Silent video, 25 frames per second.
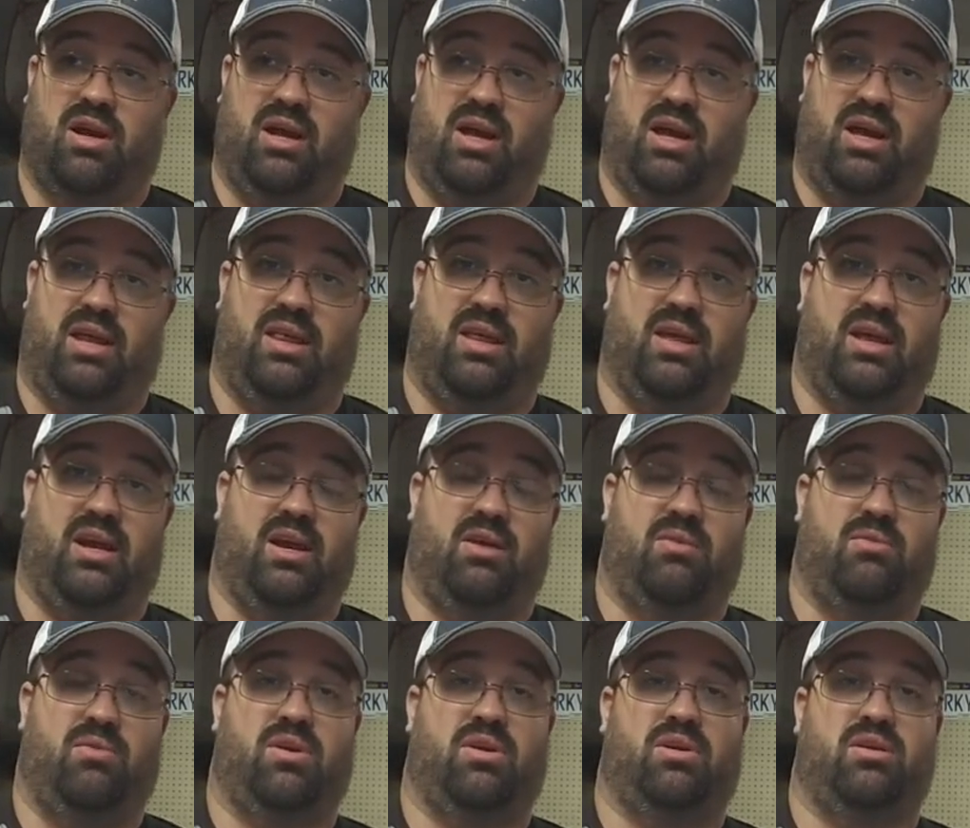and then
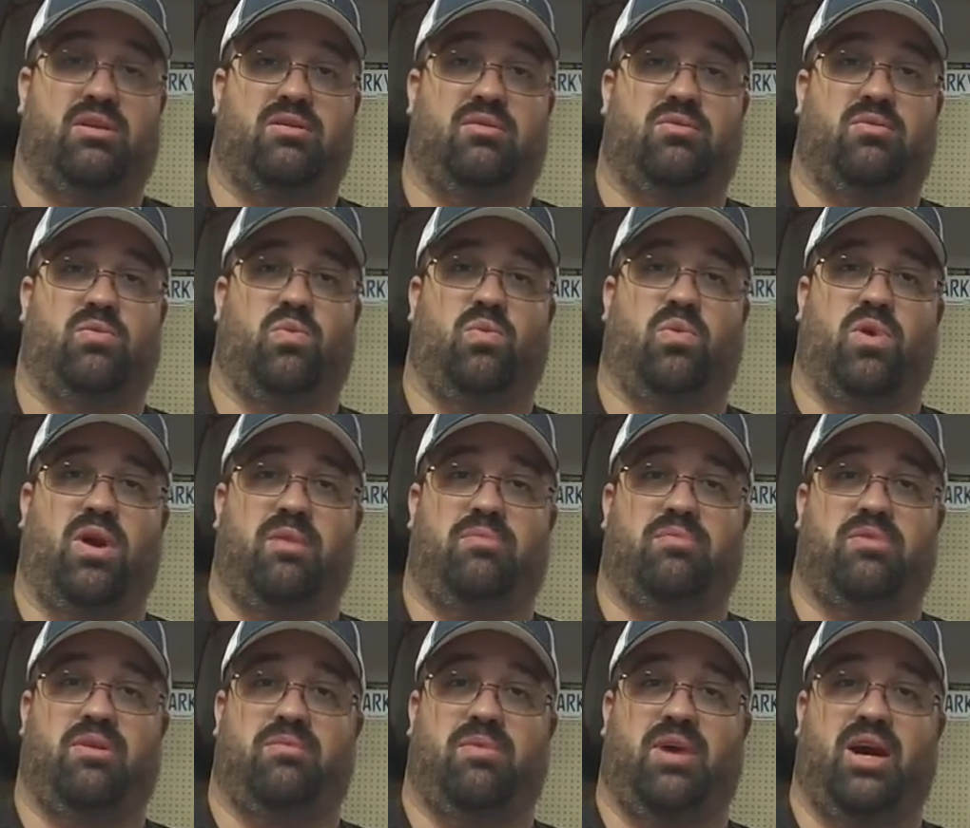I went and
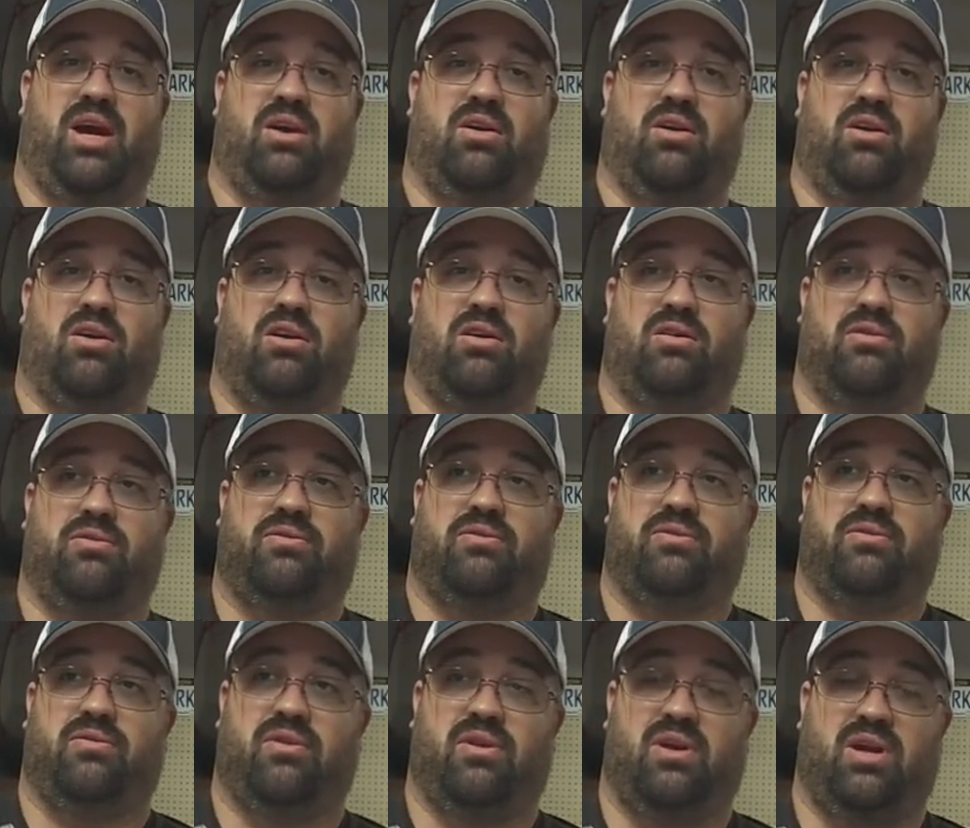wiped it back off,
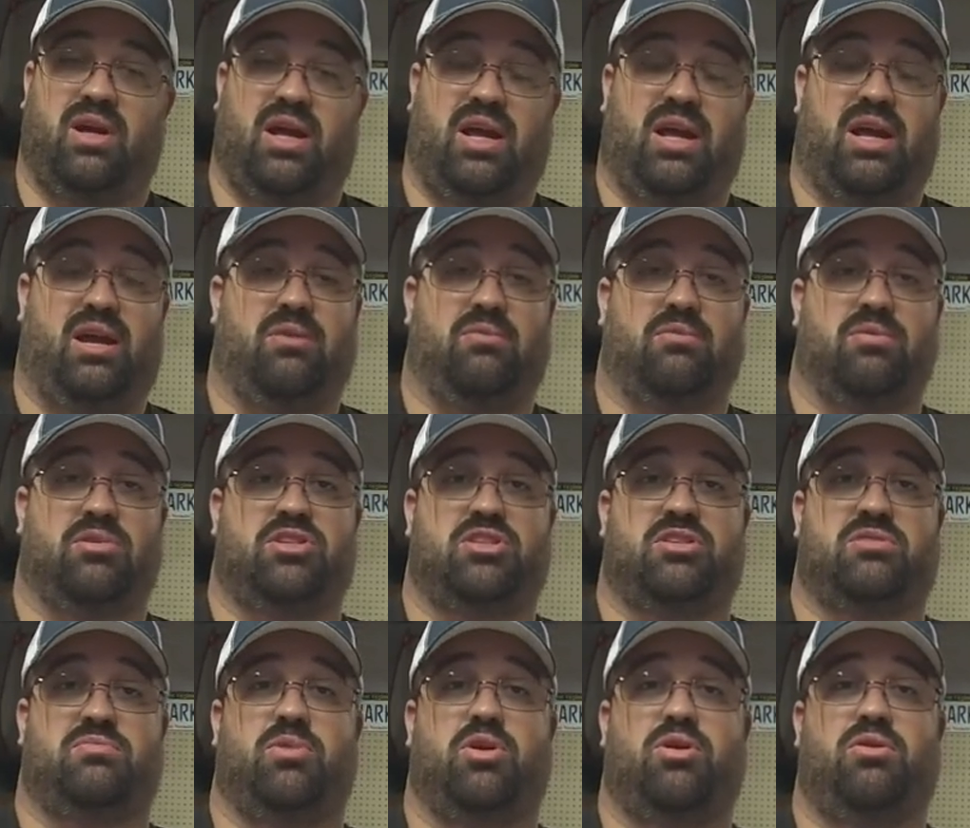and it was
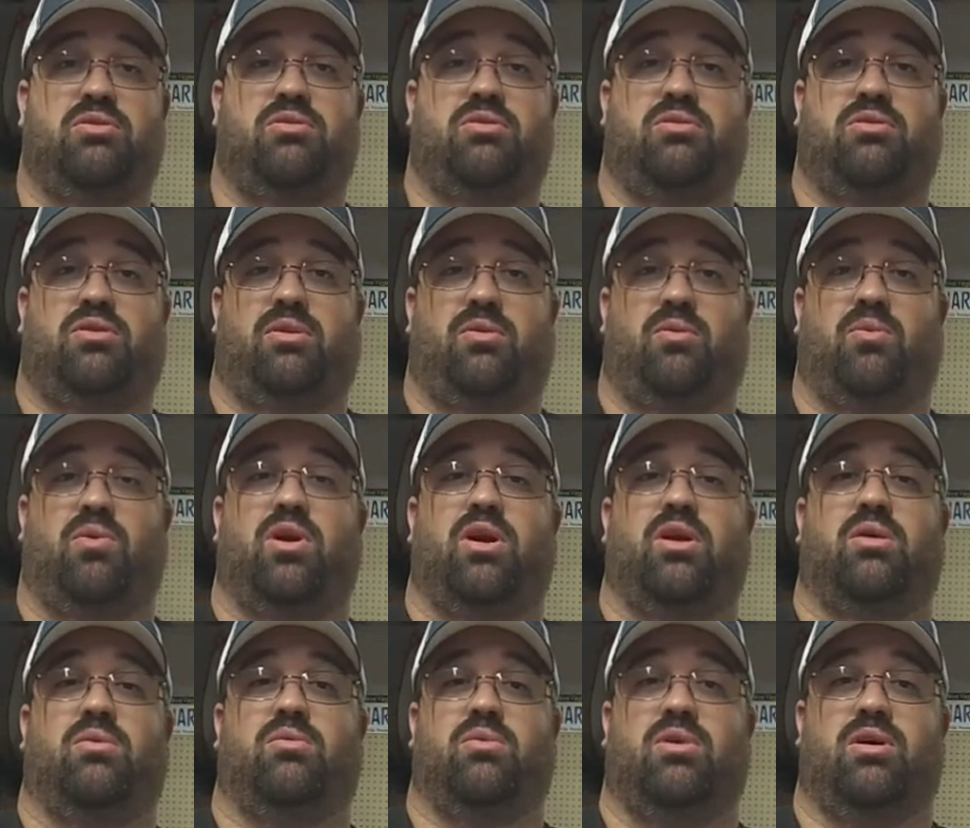smoother than
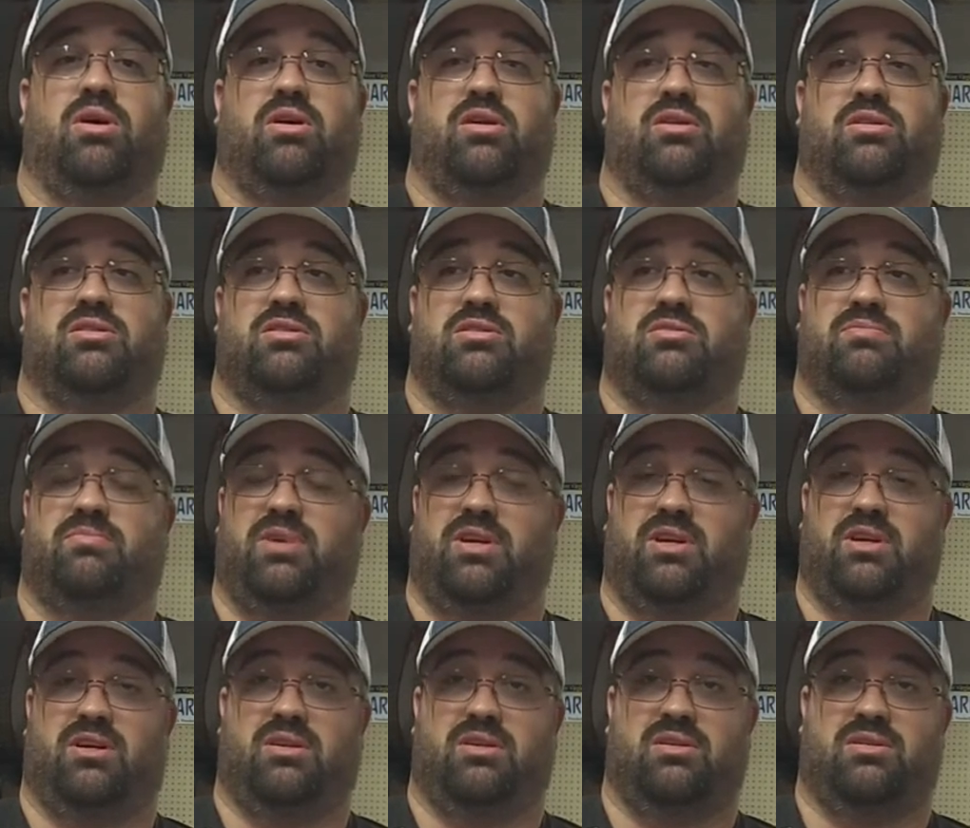what it was
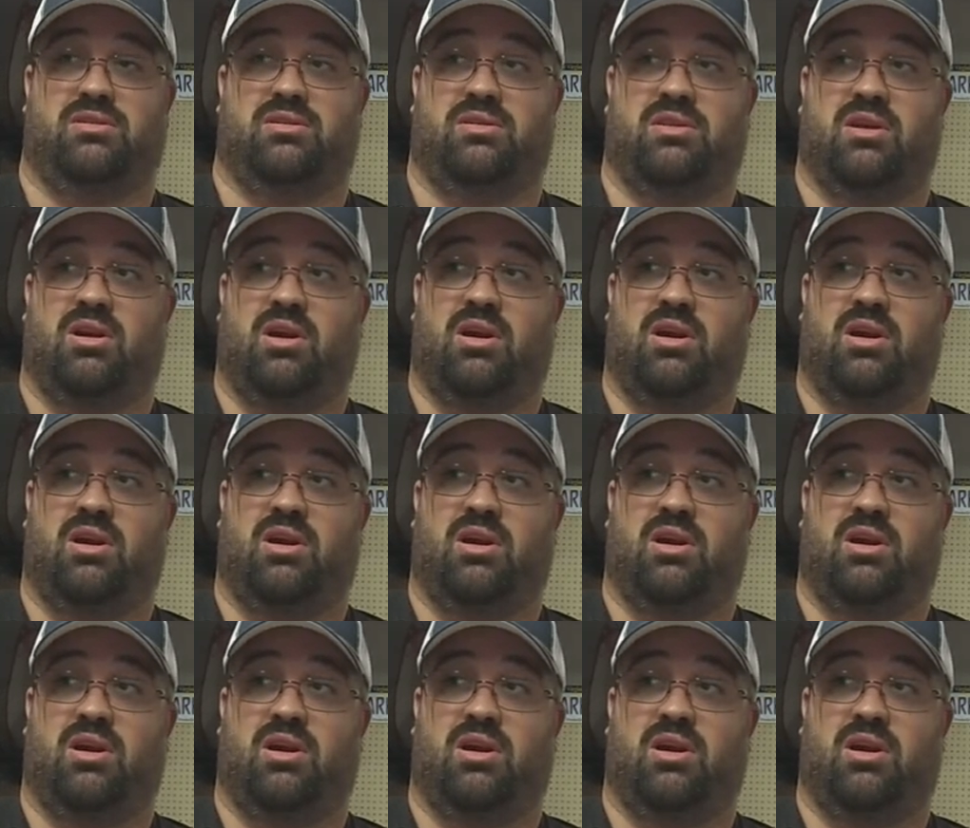because